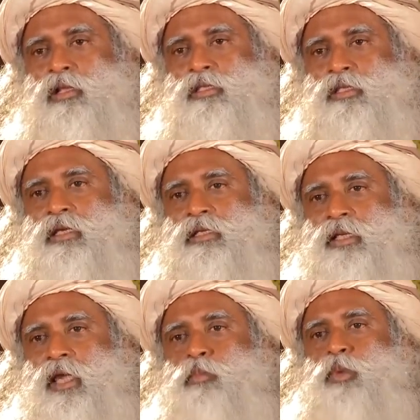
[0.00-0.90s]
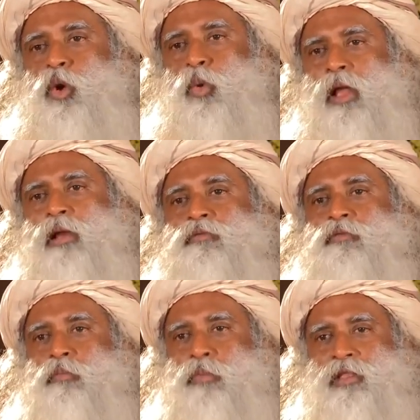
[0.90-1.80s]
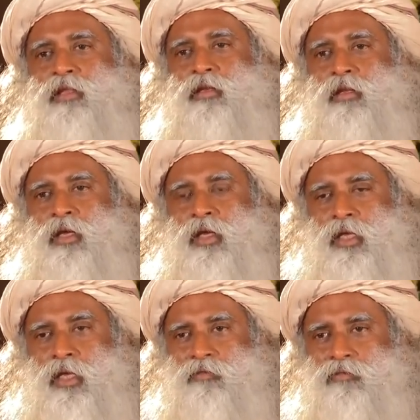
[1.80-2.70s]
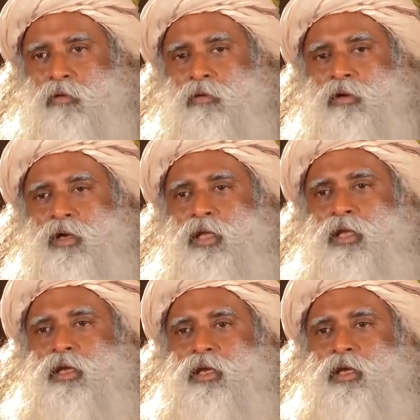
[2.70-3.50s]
these things can be quelled from within if only